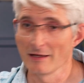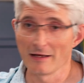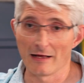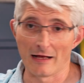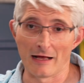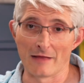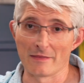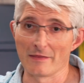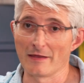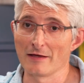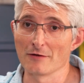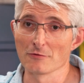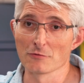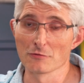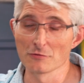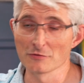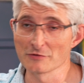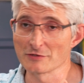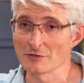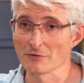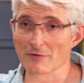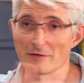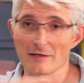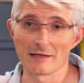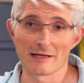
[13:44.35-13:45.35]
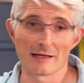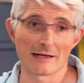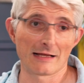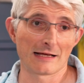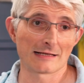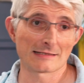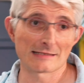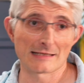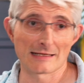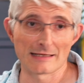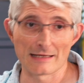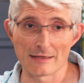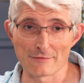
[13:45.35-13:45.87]
and they're all doing an
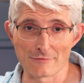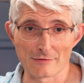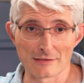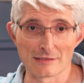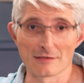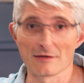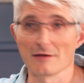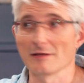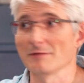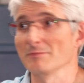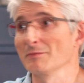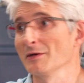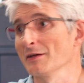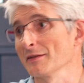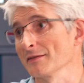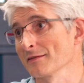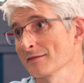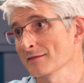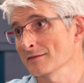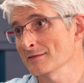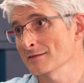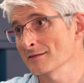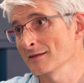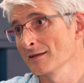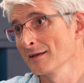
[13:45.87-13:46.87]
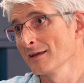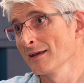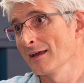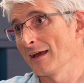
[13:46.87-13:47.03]
assay every 9 months.